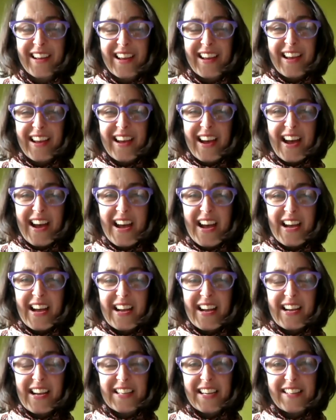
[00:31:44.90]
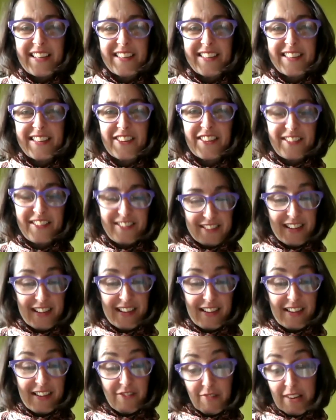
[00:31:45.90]
and it's just
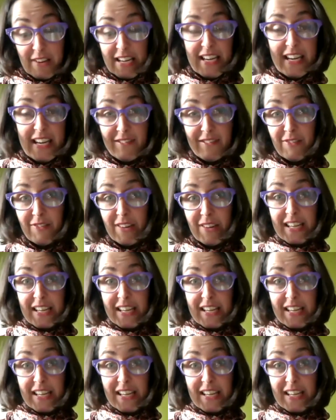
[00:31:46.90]
really